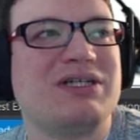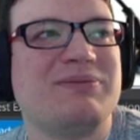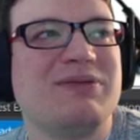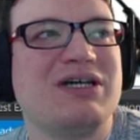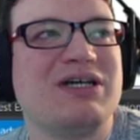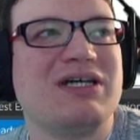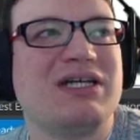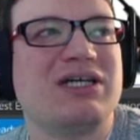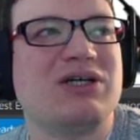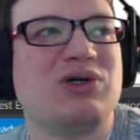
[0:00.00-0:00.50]
I'm
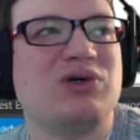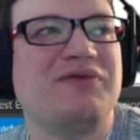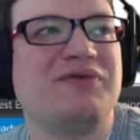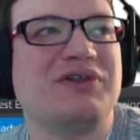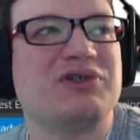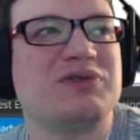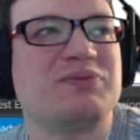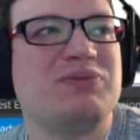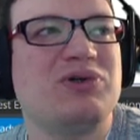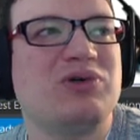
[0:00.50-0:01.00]
not going to go over
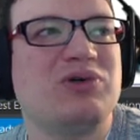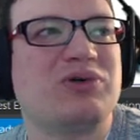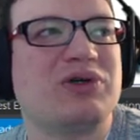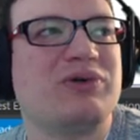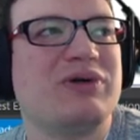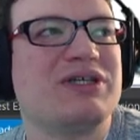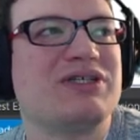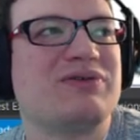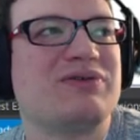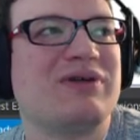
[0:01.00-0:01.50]
those pull
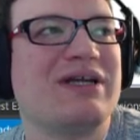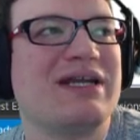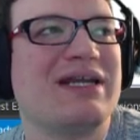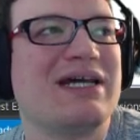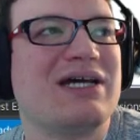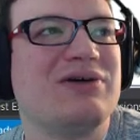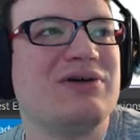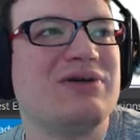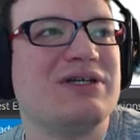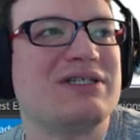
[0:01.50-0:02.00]
requests right
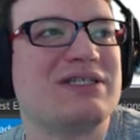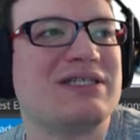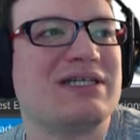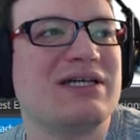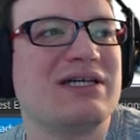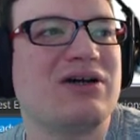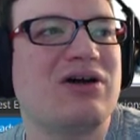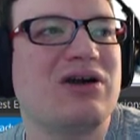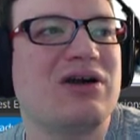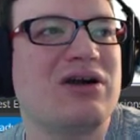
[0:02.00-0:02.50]
now because
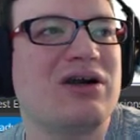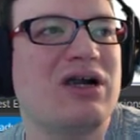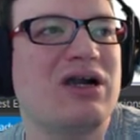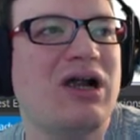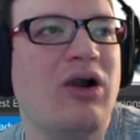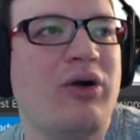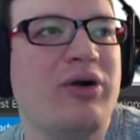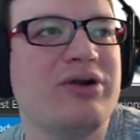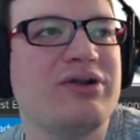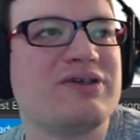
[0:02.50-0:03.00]
they are
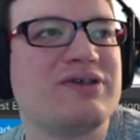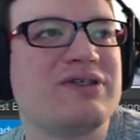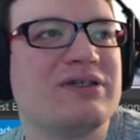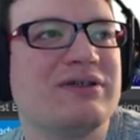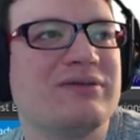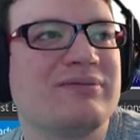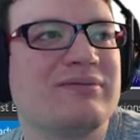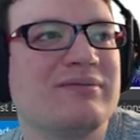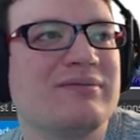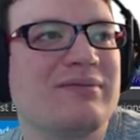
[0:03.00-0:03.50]
ours.
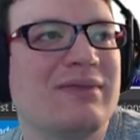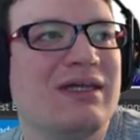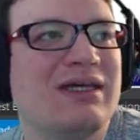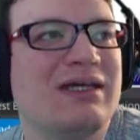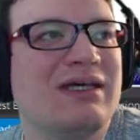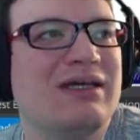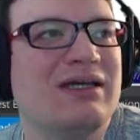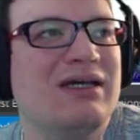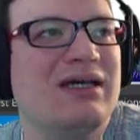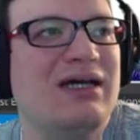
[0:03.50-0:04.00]

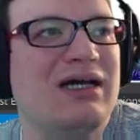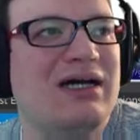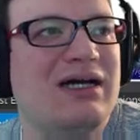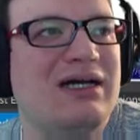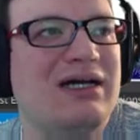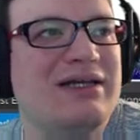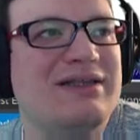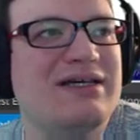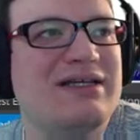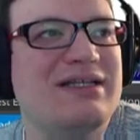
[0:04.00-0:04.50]

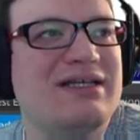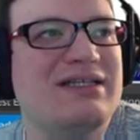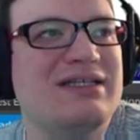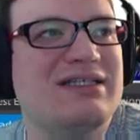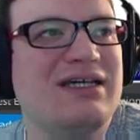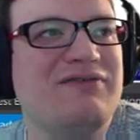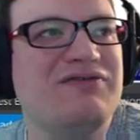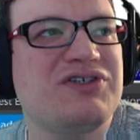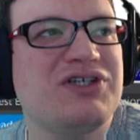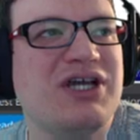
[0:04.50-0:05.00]
And then the
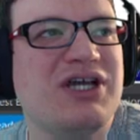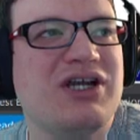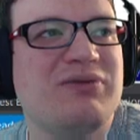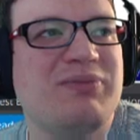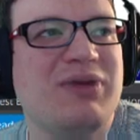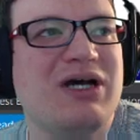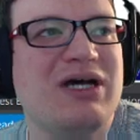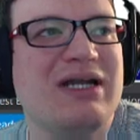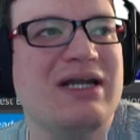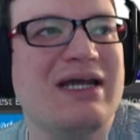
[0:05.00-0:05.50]
DevChatter
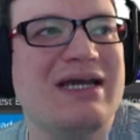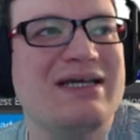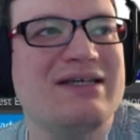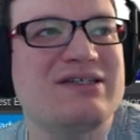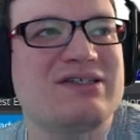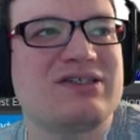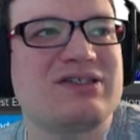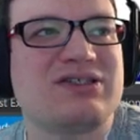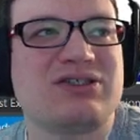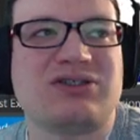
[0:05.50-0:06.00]
bot
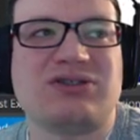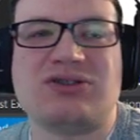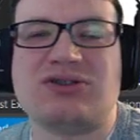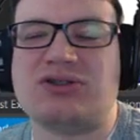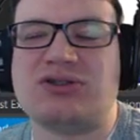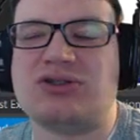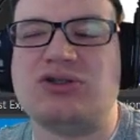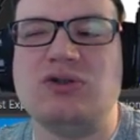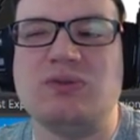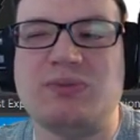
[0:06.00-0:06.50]
has
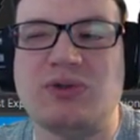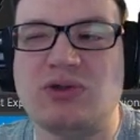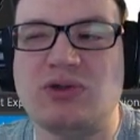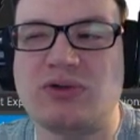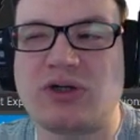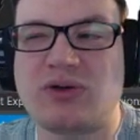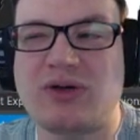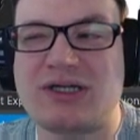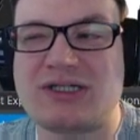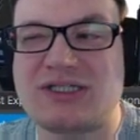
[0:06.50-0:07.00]
2 pull
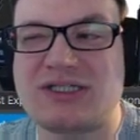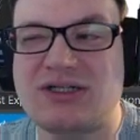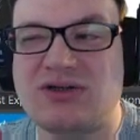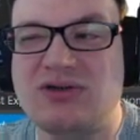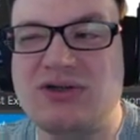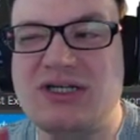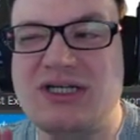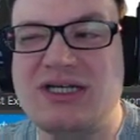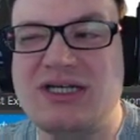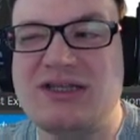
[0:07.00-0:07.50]
requests that are
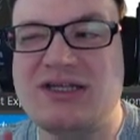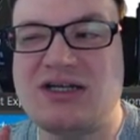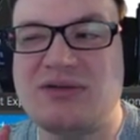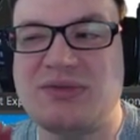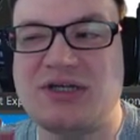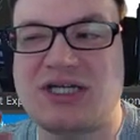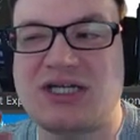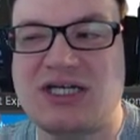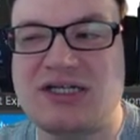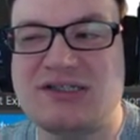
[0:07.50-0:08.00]
only in there
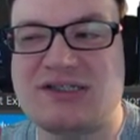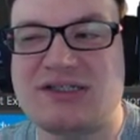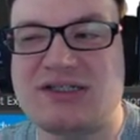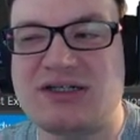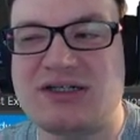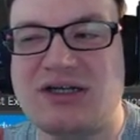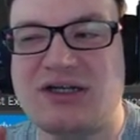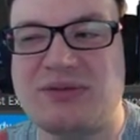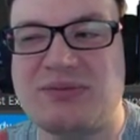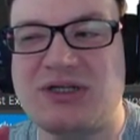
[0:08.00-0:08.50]
because
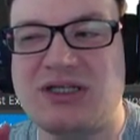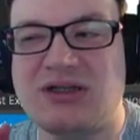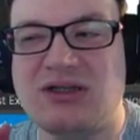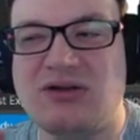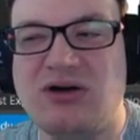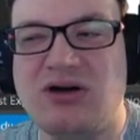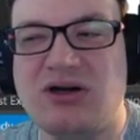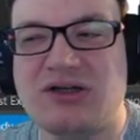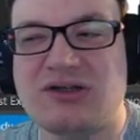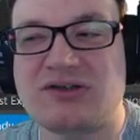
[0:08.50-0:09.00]
they're going to be
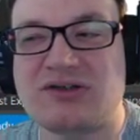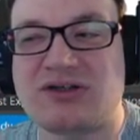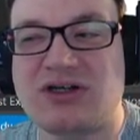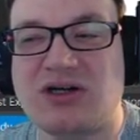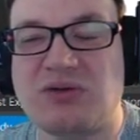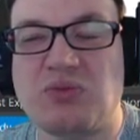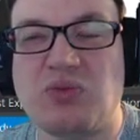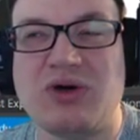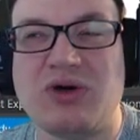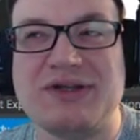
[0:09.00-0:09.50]

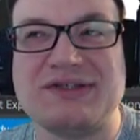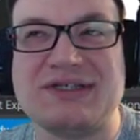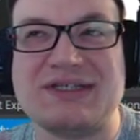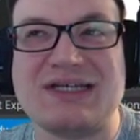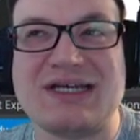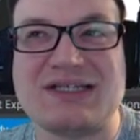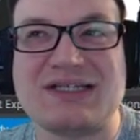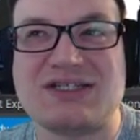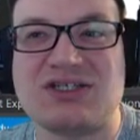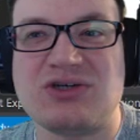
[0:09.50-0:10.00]
long-term ones,
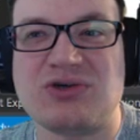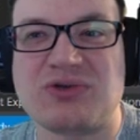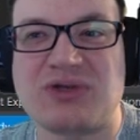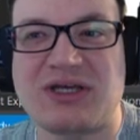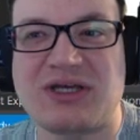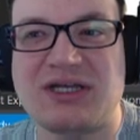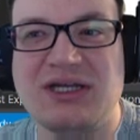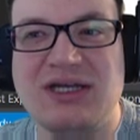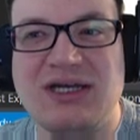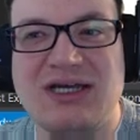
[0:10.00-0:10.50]
and that's so
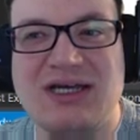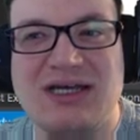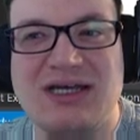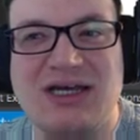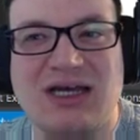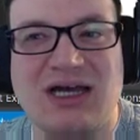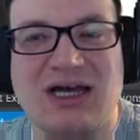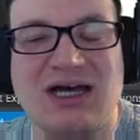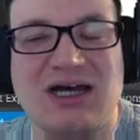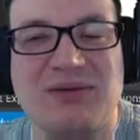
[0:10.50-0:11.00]
that
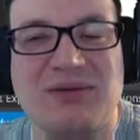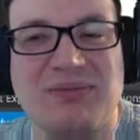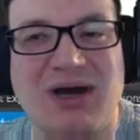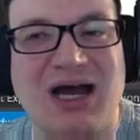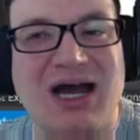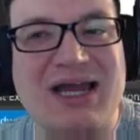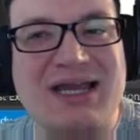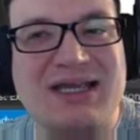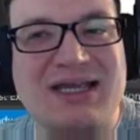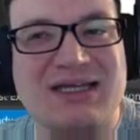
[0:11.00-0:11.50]

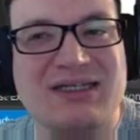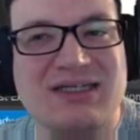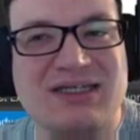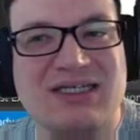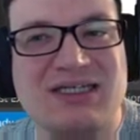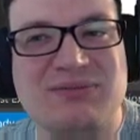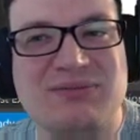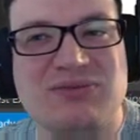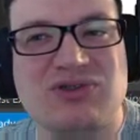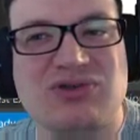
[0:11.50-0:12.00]
I can
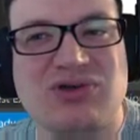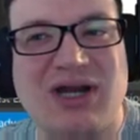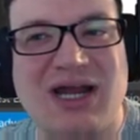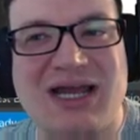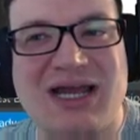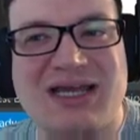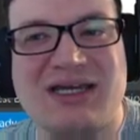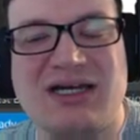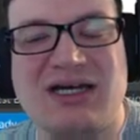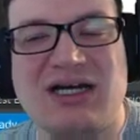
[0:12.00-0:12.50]
keep
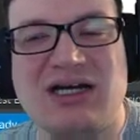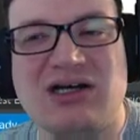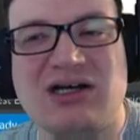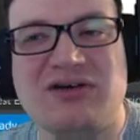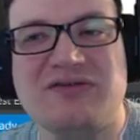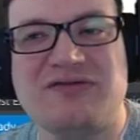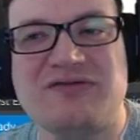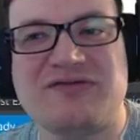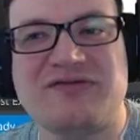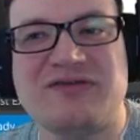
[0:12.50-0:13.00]
track
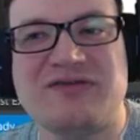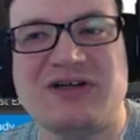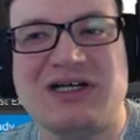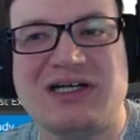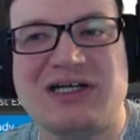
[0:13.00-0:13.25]
of